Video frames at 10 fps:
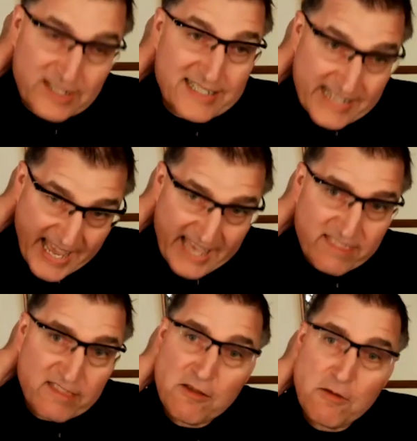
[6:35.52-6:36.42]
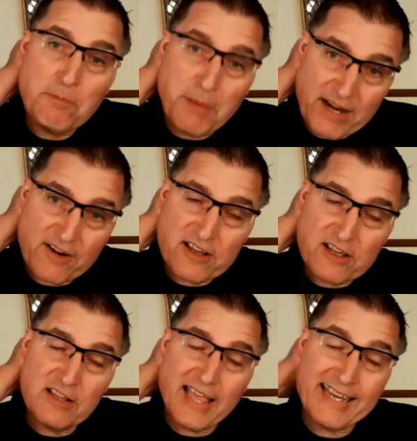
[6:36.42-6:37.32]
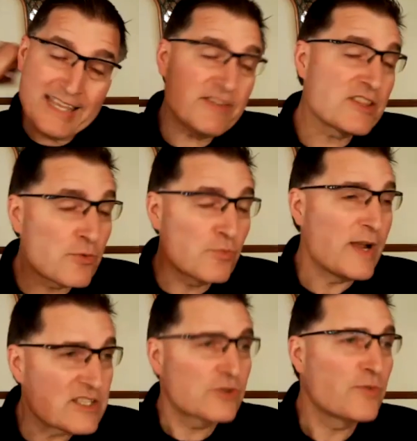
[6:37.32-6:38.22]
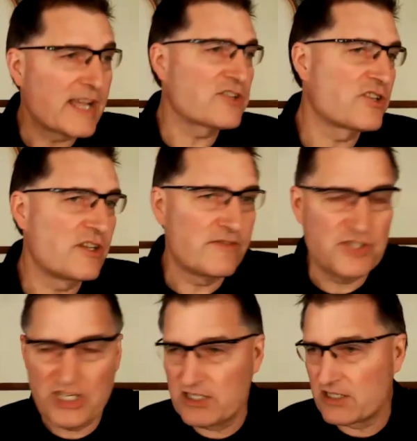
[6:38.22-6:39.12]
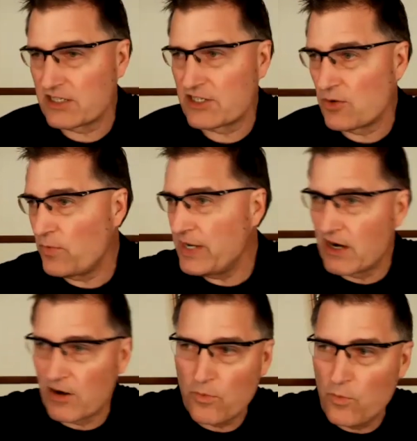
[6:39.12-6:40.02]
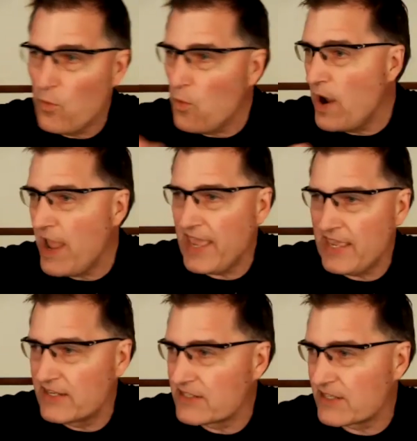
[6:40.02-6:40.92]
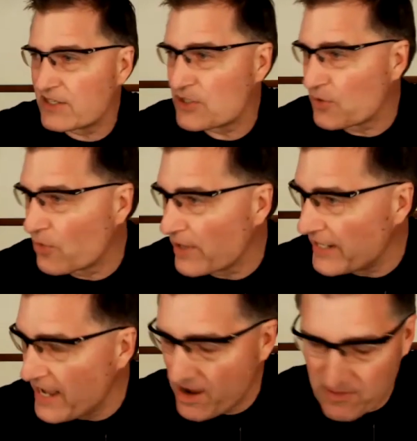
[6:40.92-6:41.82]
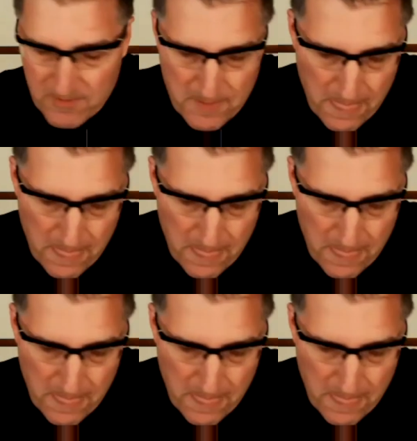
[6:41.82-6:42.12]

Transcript: the death, burial, and even the resurrection of Jesus. So we are way into the story now.